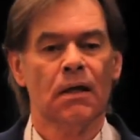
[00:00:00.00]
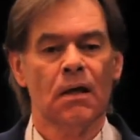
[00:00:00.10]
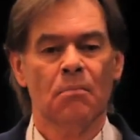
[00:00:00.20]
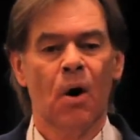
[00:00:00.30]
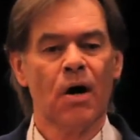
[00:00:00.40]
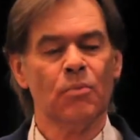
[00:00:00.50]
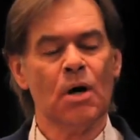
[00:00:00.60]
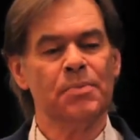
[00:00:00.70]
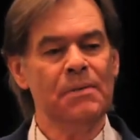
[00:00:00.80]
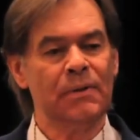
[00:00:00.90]
More and more
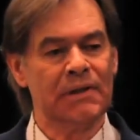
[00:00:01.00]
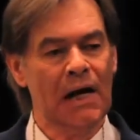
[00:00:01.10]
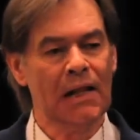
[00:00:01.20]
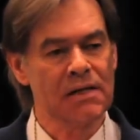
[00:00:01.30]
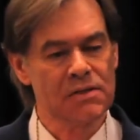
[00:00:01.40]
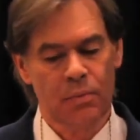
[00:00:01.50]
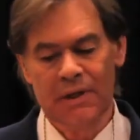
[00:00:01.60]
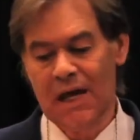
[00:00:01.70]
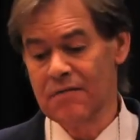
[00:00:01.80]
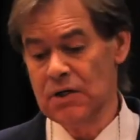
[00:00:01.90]
people tell us,
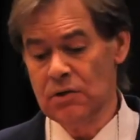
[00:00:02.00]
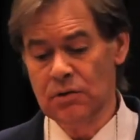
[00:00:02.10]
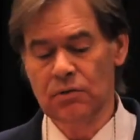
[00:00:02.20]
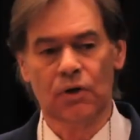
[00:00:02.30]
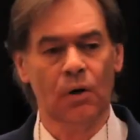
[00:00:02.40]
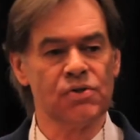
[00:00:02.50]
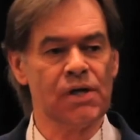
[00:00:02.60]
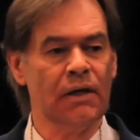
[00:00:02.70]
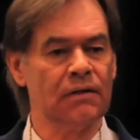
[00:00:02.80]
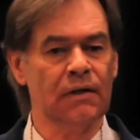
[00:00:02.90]
whatever you do, don't
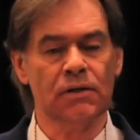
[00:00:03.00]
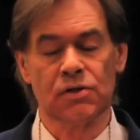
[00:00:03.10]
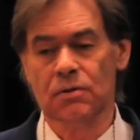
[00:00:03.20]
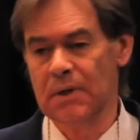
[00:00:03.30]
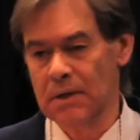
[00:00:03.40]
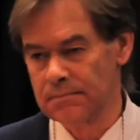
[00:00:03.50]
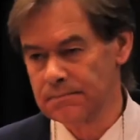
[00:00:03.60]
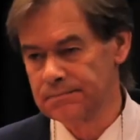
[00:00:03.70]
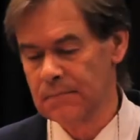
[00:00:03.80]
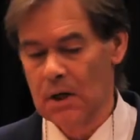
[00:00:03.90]
send a thing to me.
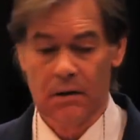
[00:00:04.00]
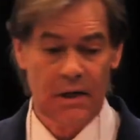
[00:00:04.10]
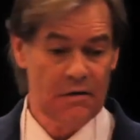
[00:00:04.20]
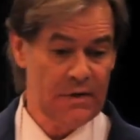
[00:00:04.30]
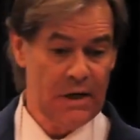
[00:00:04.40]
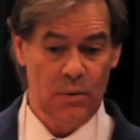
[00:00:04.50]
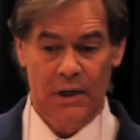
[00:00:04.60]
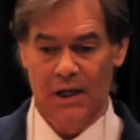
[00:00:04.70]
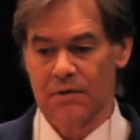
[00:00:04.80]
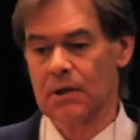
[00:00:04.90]
Okay, fine,
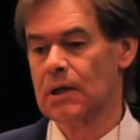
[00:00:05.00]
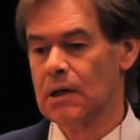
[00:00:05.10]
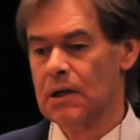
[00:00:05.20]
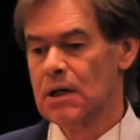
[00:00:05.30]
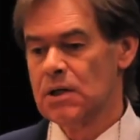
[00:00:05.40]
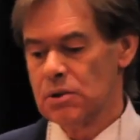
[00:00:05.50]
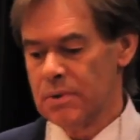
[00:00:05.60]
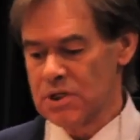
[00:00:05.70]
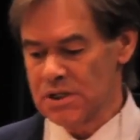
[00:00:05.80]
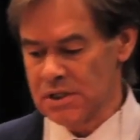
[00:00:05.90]
whatever. So we
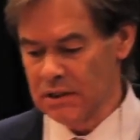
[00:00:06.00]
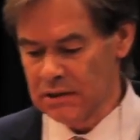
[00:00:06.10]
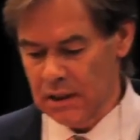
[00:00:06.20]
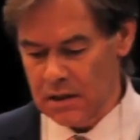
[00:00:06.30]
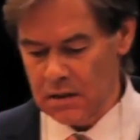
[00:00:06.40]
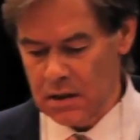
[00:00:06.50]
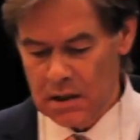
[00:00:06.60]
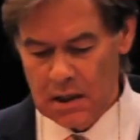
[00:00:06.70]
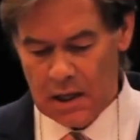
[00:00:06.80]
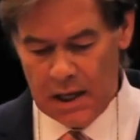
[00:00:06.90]
just sit there
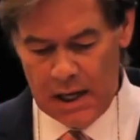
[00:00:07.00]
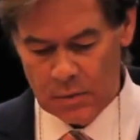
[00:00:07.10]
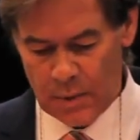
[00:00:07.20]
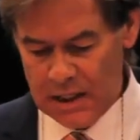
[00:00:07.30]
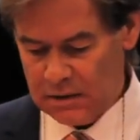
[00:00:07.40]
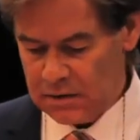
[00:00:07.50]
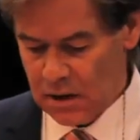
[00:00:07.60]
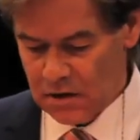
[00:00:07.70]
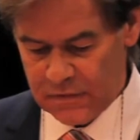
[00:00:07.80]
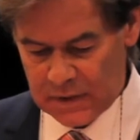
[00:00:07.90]
and wait
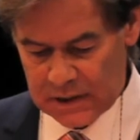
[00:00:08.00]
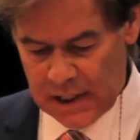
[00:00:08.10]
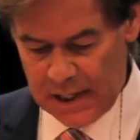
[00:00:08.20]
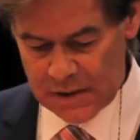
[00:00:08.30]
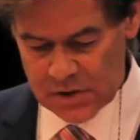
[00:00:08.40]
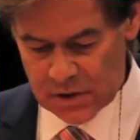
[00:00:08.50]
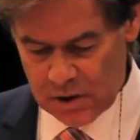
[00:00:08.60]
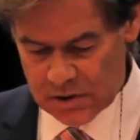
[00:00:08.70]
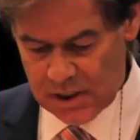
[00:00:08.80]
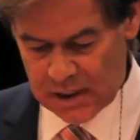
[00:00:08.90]
for the clients to
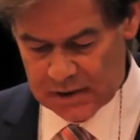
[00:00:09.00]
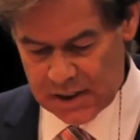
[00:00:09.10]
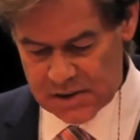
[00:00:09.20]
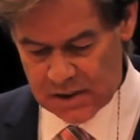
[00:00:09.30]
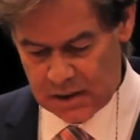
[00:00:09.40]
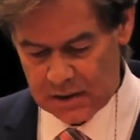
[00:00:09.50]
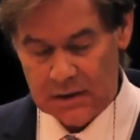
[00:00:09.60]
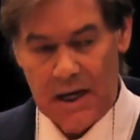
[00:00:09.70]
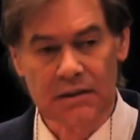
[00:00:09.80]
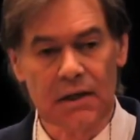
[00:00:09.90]
contact us then, in
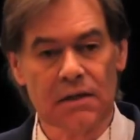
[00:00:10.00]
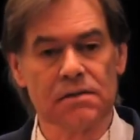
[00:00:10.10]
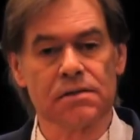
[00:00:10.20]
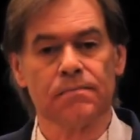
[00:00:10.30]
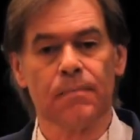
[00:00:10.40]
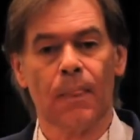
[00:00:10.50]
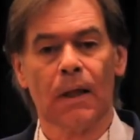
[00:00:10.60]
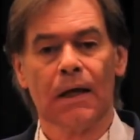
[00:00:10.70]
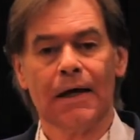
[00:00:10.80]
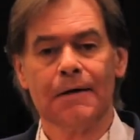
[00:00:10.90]
that case.
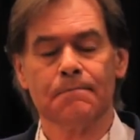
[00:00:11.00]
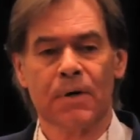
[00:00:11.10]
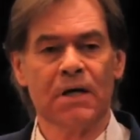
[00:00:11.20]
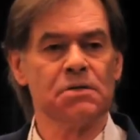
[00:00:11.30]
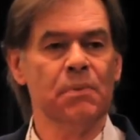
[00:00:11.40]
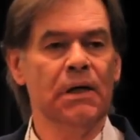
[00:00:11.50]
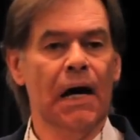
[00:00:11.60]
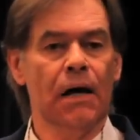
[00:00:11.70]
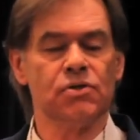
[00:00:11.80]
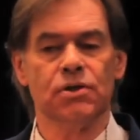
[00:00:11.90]
Okay? Brings me
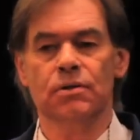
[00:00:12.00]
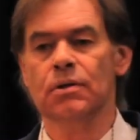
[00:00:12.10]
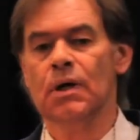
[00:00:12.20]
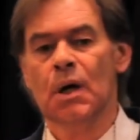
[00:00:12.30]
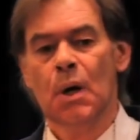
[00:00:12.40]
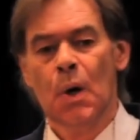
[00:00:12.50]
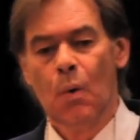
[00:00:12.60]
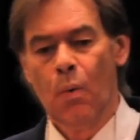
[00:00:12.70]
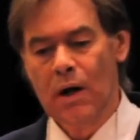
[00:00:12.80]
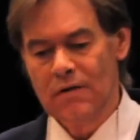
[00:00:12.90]
now to
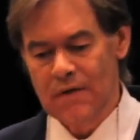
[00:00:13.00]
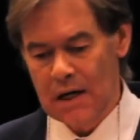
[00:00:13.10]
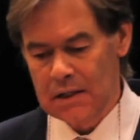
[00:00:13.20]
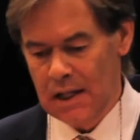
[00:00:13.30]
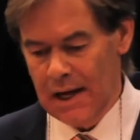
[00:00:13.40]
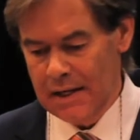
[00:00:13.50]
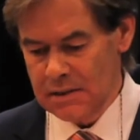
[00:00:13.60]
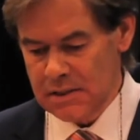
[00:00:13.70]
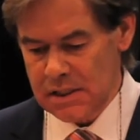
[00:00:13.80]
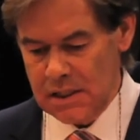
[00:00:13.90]
one of our
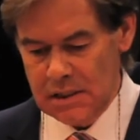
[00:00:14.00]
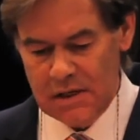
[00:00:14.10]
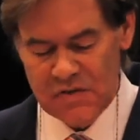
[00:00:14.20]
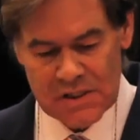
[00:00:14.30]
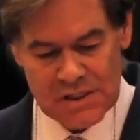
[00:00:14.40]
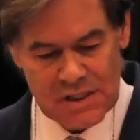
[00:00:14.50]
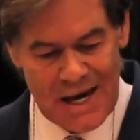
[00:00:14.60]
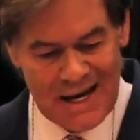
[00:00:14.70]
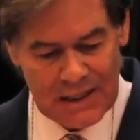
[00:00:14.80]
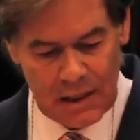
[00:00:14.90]
clients. He lives in
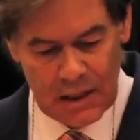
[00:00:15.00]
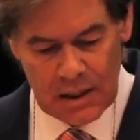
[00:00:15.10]
Seattle.